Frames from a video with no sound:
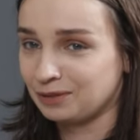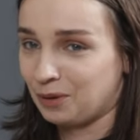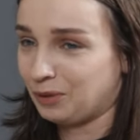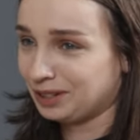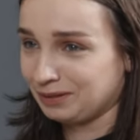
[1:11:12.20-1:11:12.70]
the
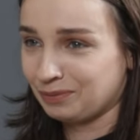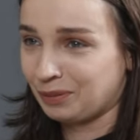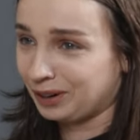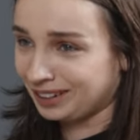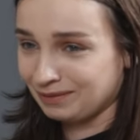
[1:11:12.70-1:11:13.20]
most
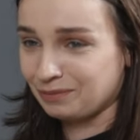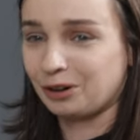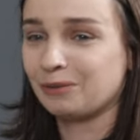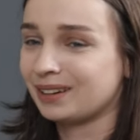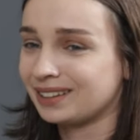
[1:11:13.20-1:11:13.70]
important
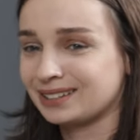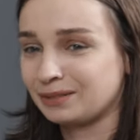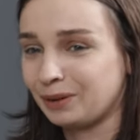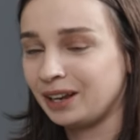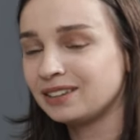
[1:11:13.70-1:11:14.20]
probably in this
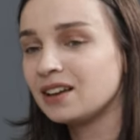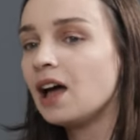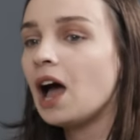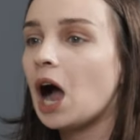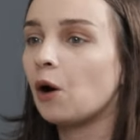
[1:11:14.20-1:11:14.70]
debate.
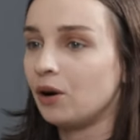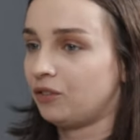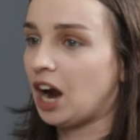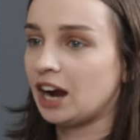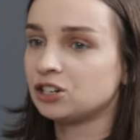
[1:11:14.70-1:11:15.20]

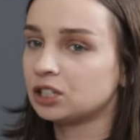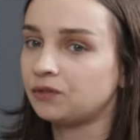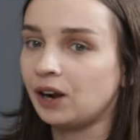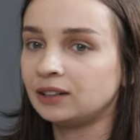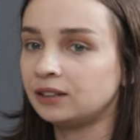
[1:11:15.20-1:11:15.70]
However, I just
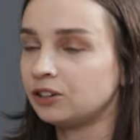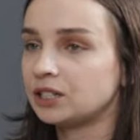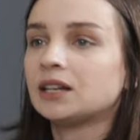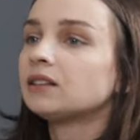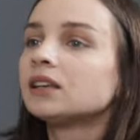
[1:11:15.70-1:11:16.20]
felt that there
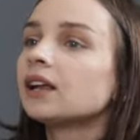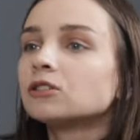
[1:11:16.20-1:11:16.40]
is nothing